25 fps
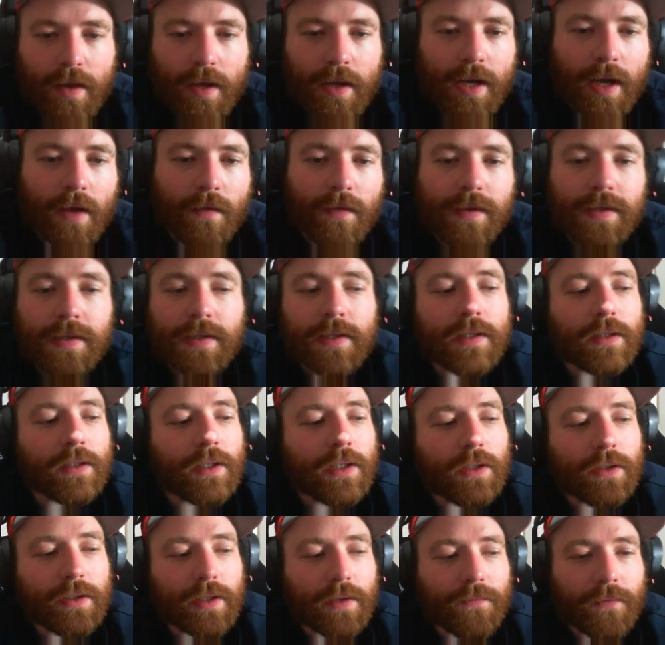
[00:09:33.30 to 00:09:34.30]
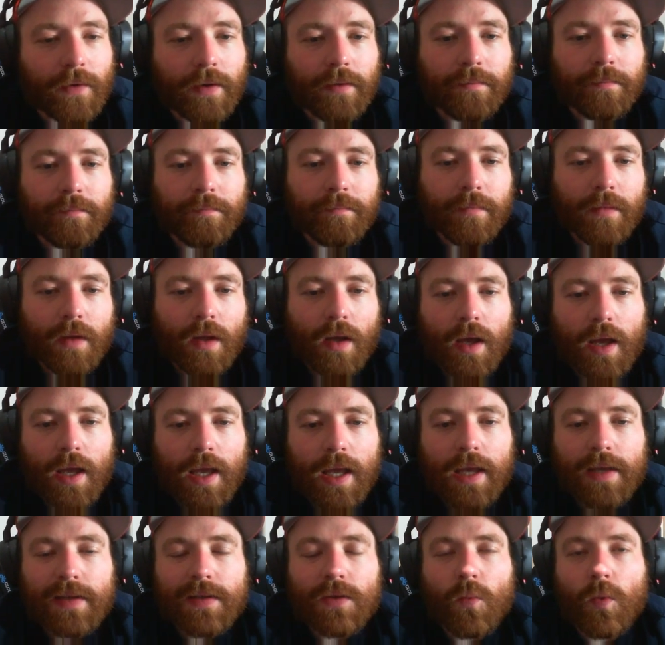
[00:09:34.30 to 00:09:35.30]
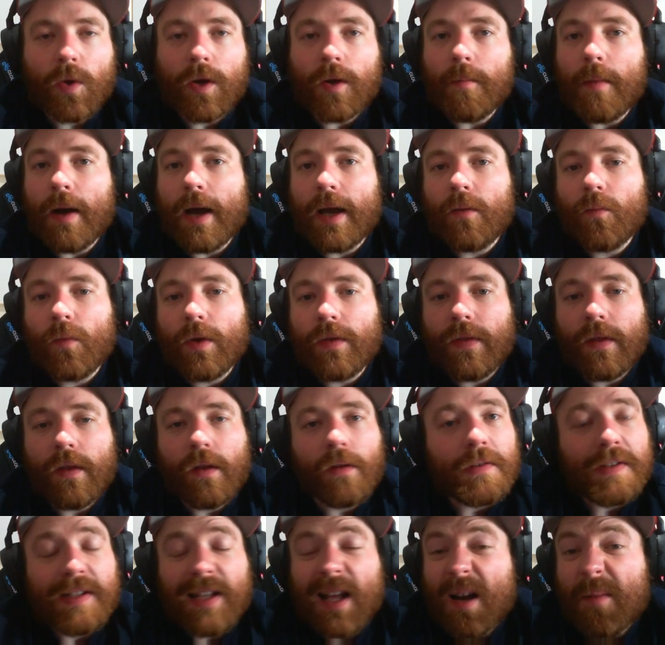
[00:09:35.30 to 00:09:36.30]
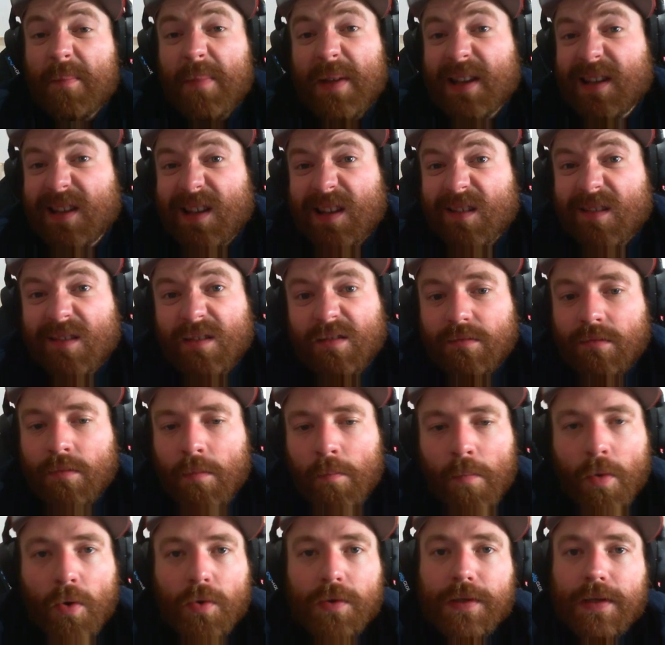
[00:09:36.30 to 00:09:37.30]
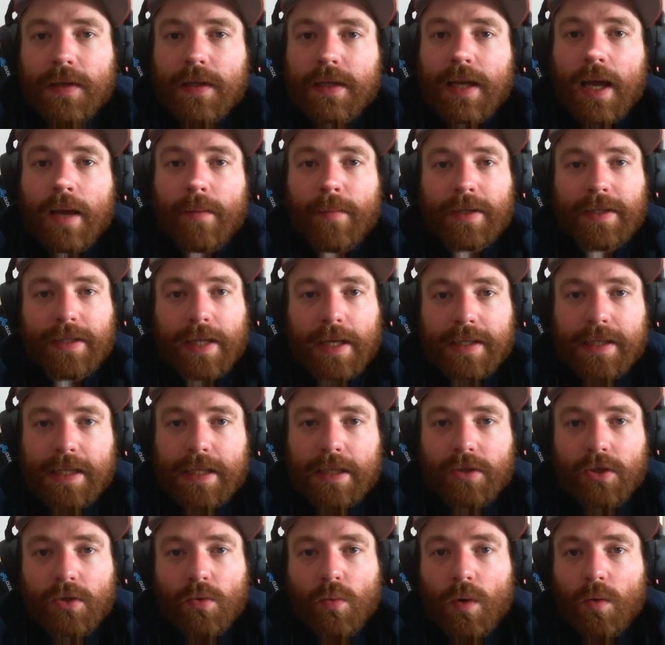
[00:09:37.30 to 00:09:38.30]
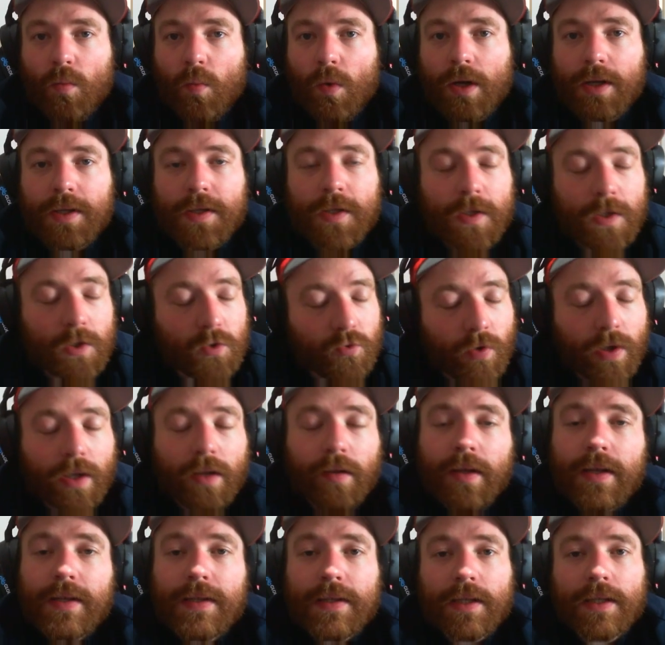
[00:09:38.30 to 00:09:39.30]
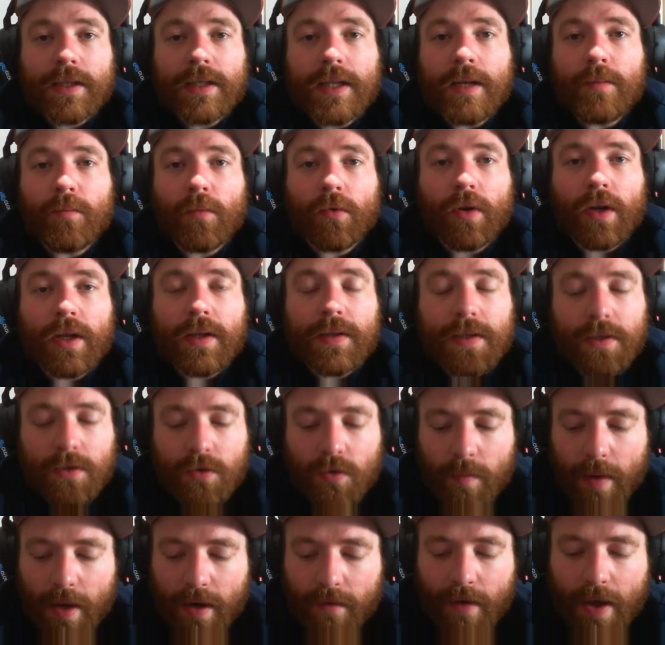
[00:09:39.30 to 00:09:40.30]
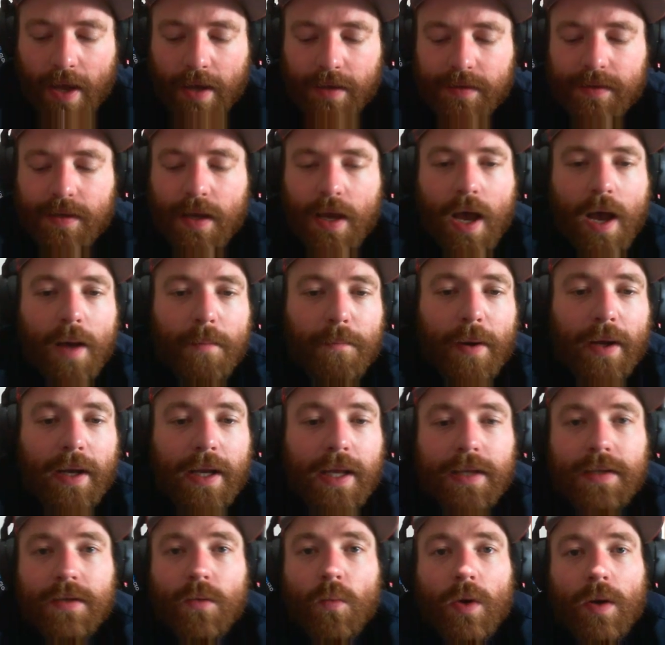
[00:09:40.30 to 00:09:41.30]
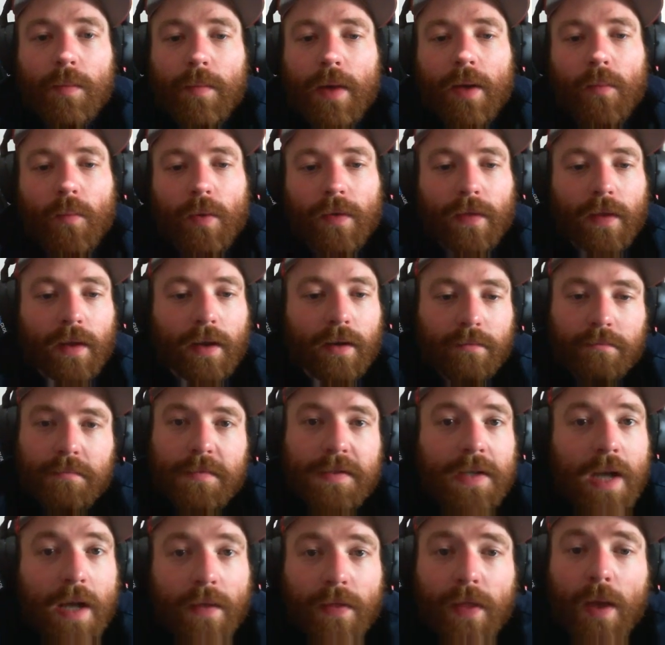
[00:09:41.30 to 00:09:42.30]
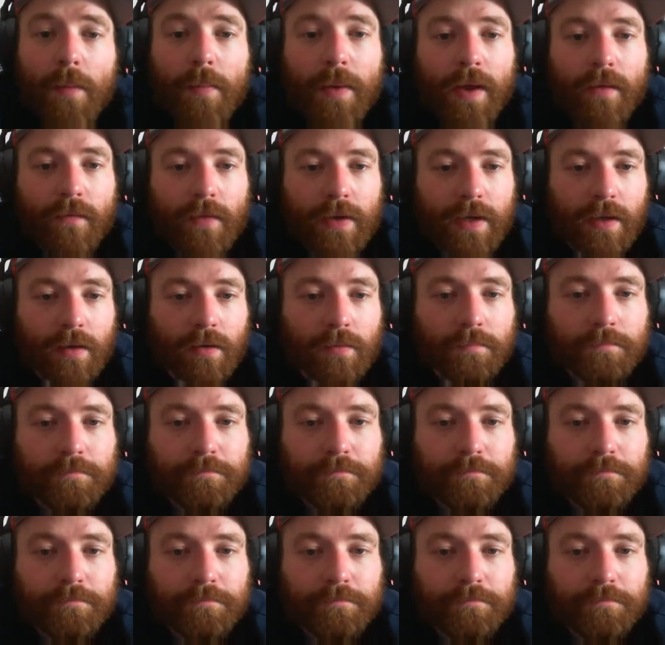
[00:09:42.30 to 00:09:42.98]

Now this is a little different. He has a Widow Mine with it. It's not a big deal. Most of the time it doesn't. 2 on 1 is strictly 16 Marines and 2 Medevacs. But he has a Widow Mine with it. It's not that big of a deal.